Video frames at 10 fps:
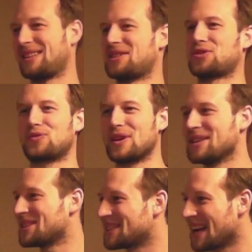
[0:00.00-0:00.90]
The
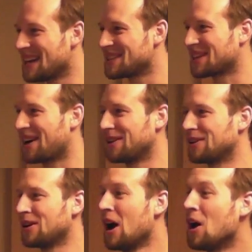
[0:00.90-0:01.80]
trees change
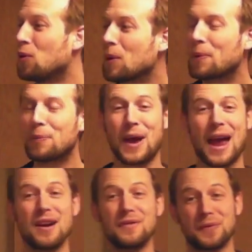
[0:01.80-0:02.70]
color. We're
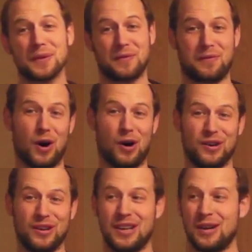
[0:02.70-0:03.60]
prepared for the fall.
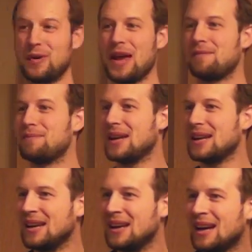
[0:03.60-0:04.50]
We have
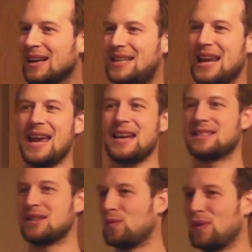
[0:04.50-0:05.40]
many
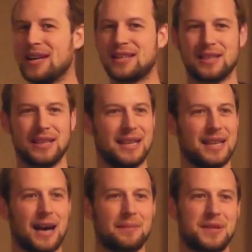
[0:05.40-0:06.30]
days and weeks
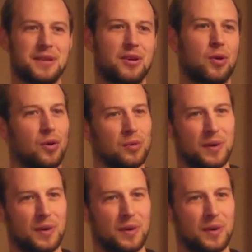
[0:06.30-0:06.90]
leading up to the cold